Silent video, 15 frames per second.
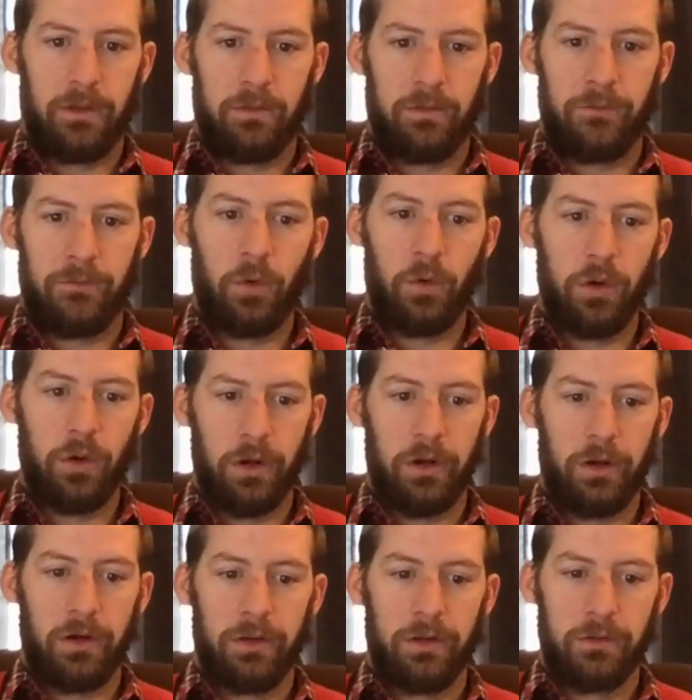
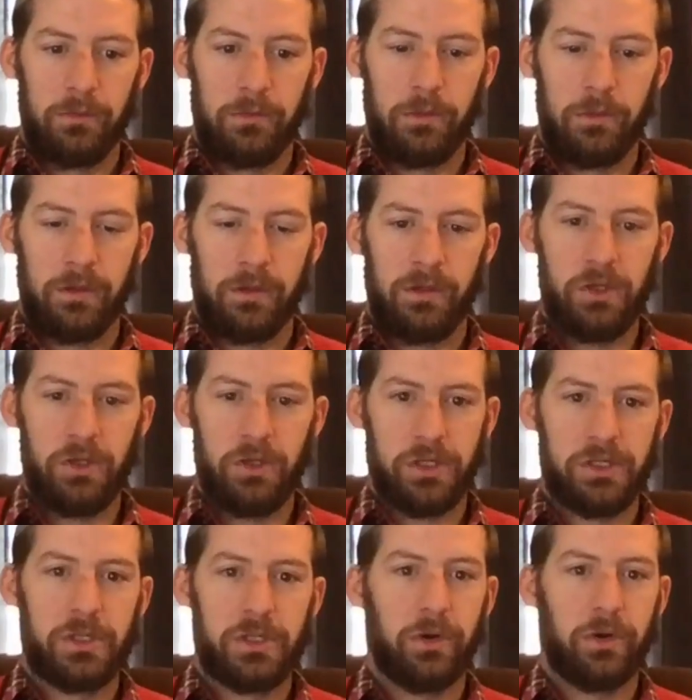for
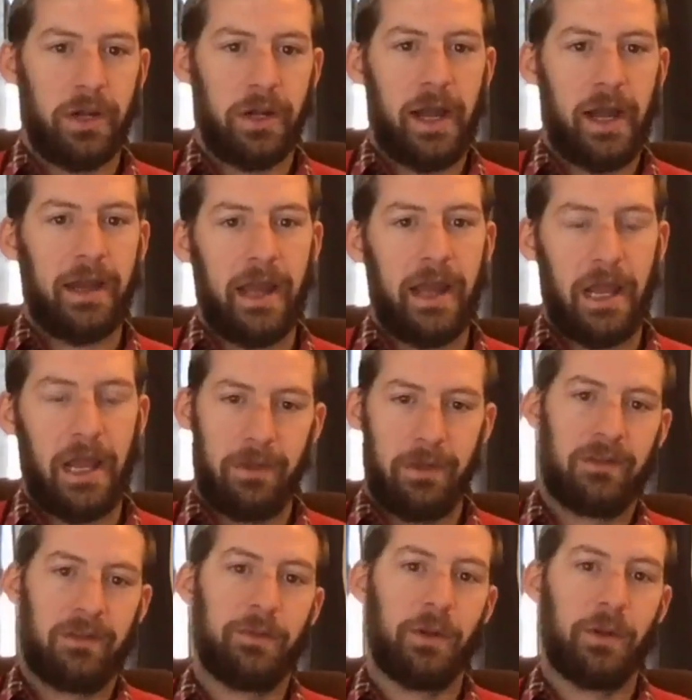users who are not
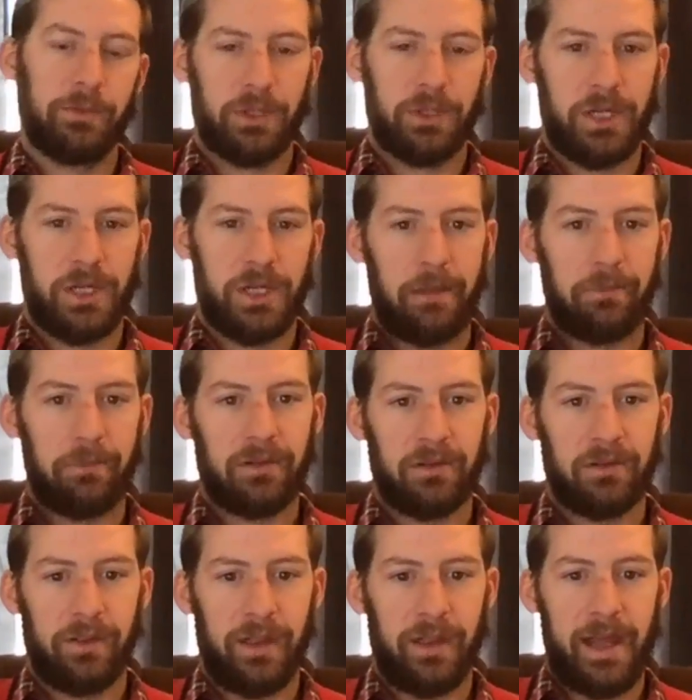admins of multiple shops.
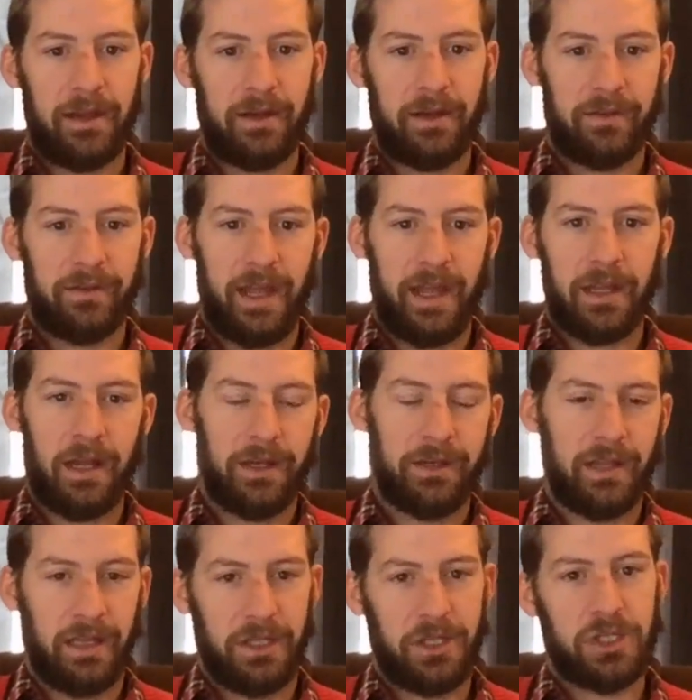So that
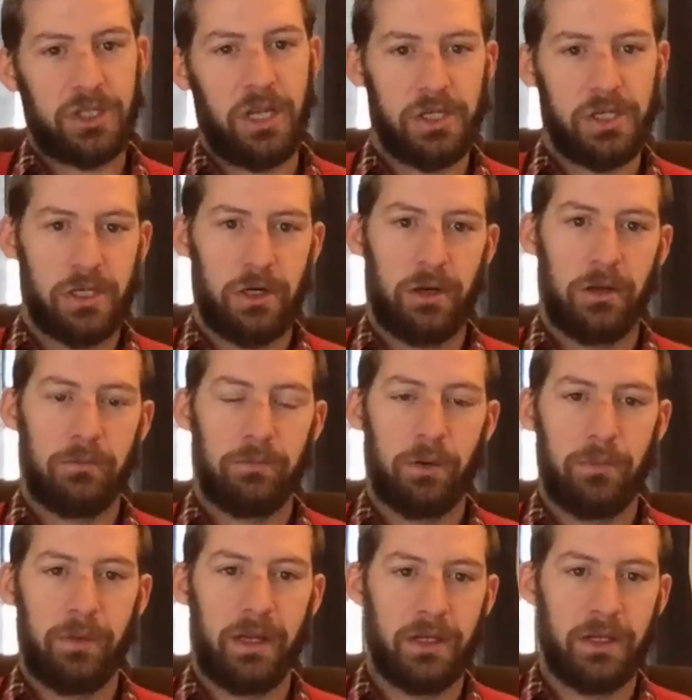context changer
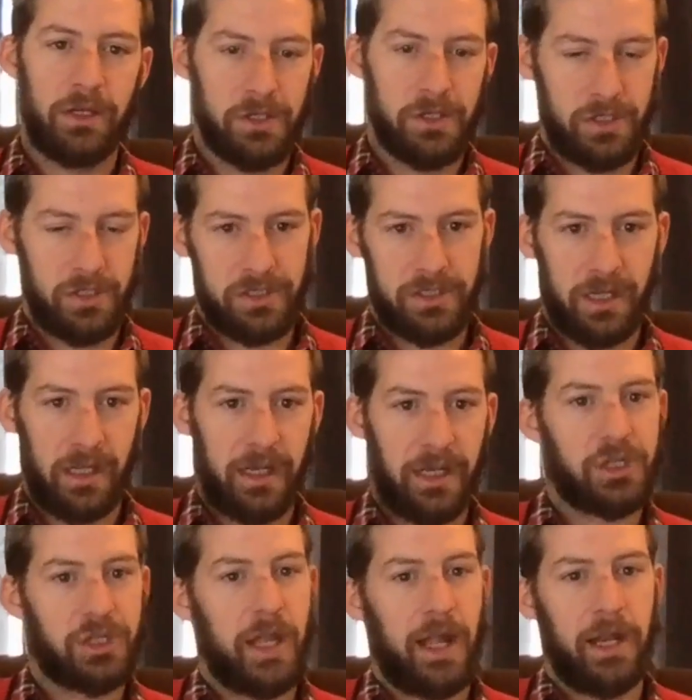permitted users to kind of
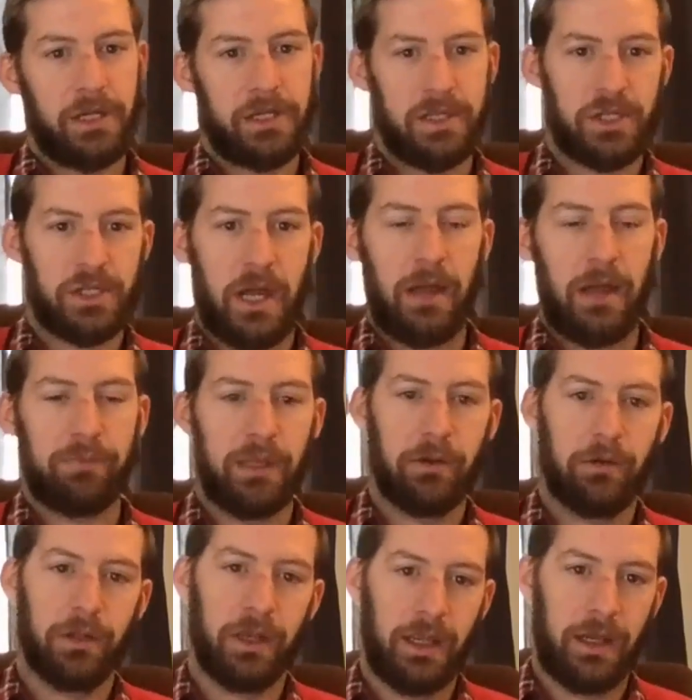change the shop they
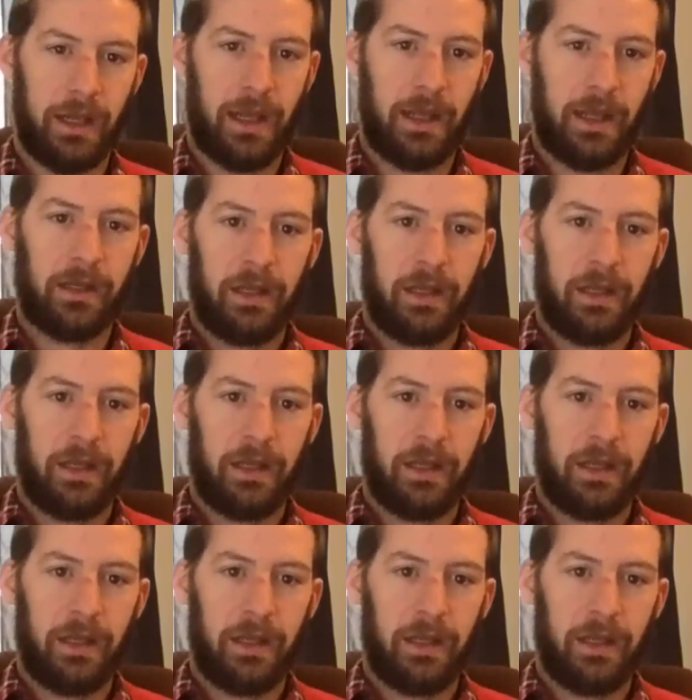were looking at